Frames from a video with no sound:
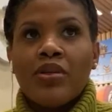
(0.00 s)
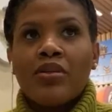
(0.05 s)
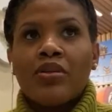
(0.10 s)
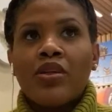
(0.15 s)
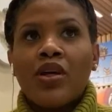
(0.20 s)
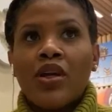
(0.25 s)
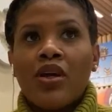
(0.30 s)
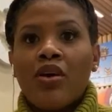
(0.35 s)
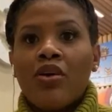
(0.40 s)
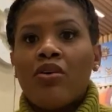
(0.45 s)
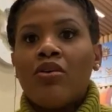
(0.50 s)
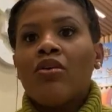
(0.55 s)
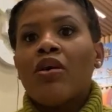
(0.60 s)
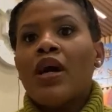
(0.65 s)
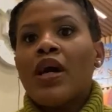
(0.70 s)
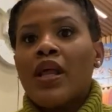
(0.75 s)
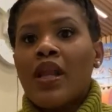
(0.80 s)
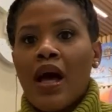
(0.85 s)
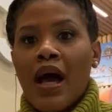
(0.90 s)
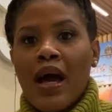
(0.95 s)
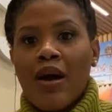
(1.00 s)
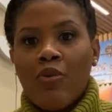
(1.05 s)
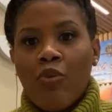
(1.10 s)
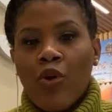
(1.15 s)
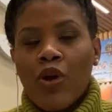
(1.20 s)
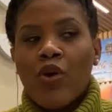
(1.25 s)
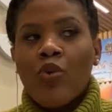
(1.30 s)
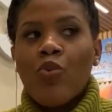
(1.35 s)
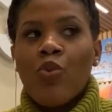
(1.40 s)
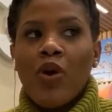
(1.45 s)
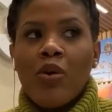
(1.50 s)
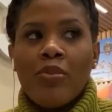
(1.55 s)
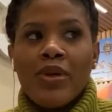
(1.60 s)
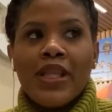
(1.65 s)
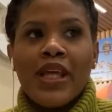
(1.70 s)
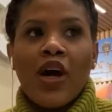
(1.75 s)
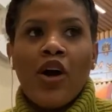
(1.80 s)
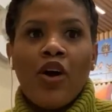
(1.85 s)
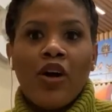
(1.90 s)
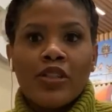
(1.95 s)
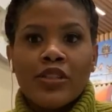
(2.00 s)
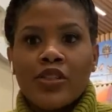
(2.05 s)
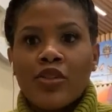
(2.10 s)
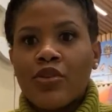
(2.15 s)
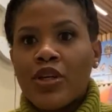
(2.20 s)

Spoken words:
and I want a woman that also